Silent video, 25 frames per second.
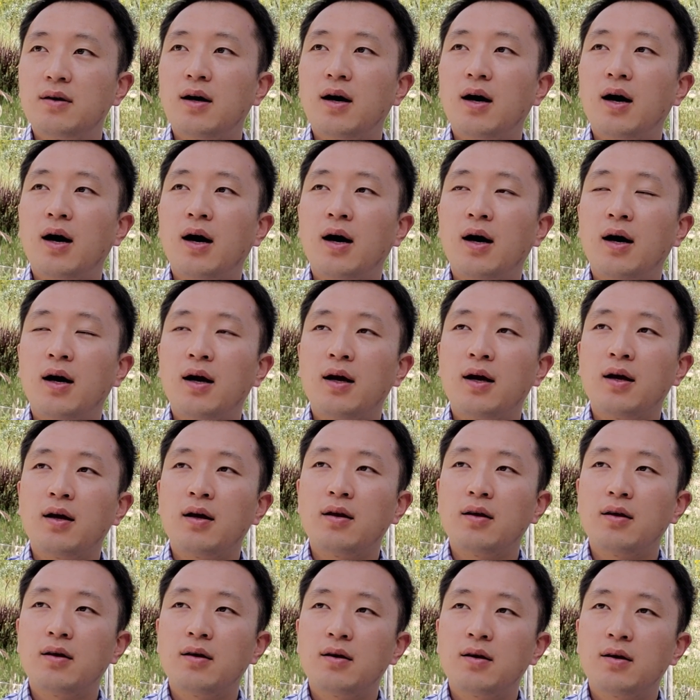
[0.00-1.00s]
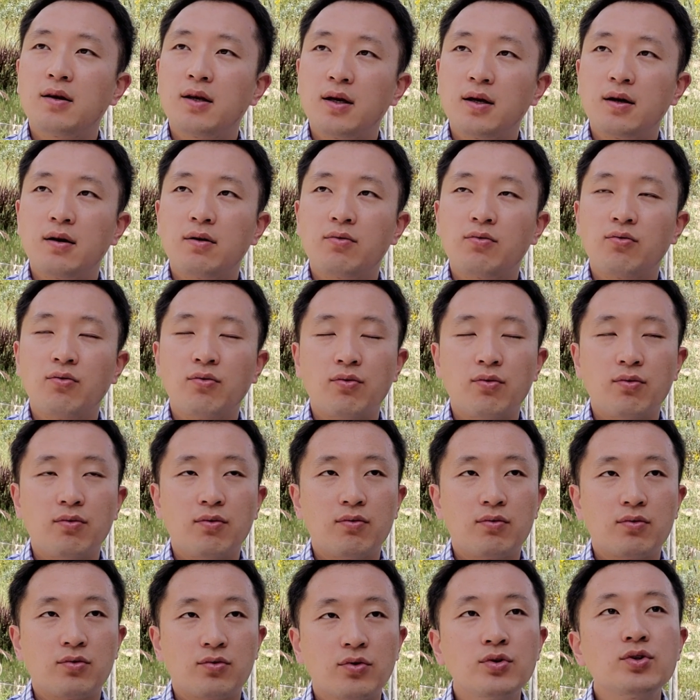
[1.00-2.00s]
I did a
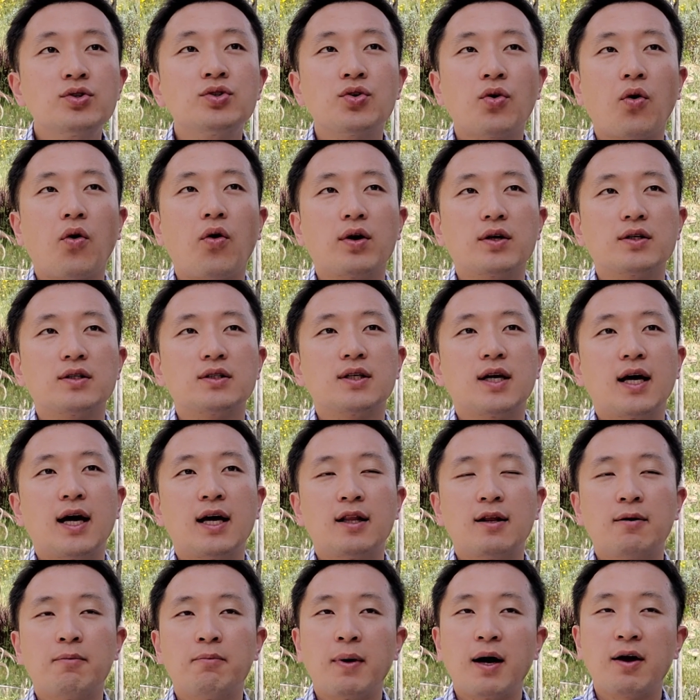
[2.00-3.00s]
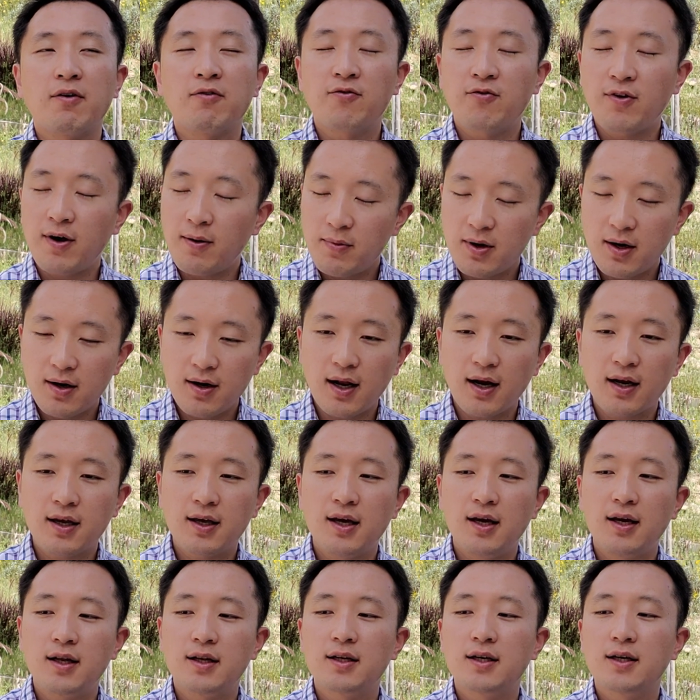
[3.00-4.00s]
good choice, and my family like
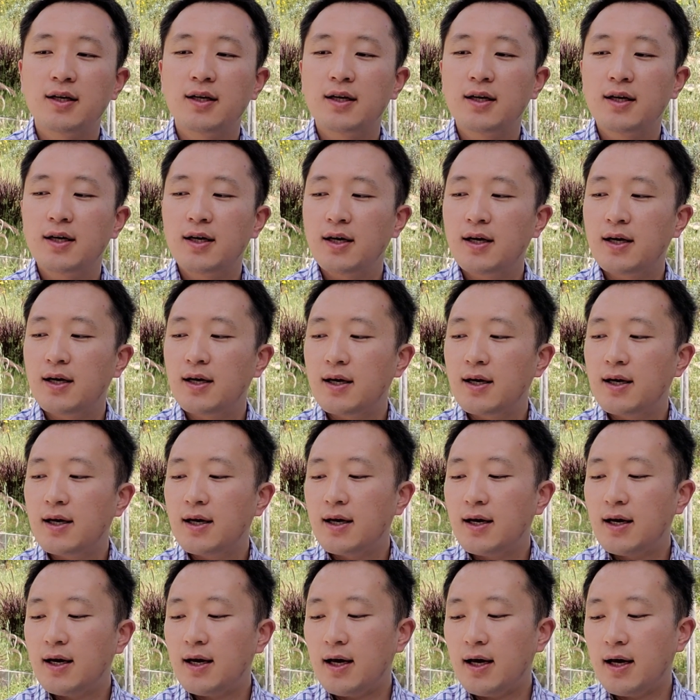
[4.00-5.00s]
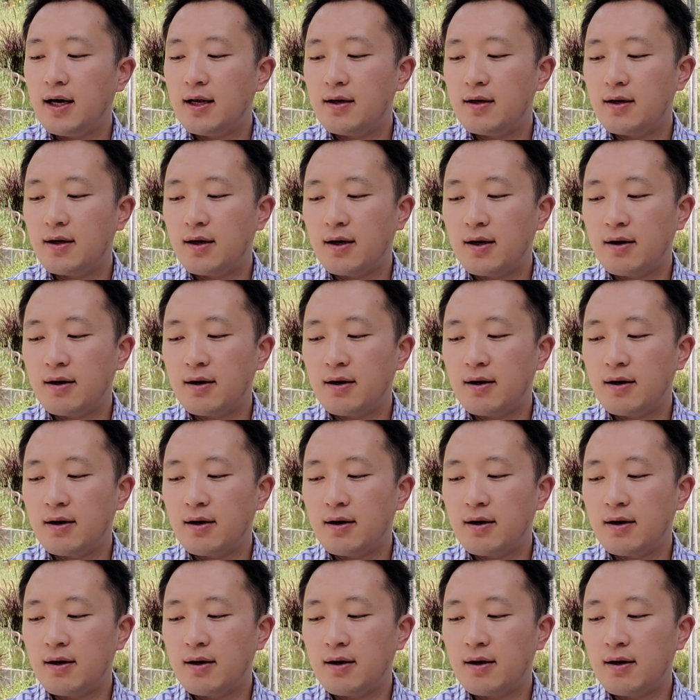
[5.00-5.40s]
it. And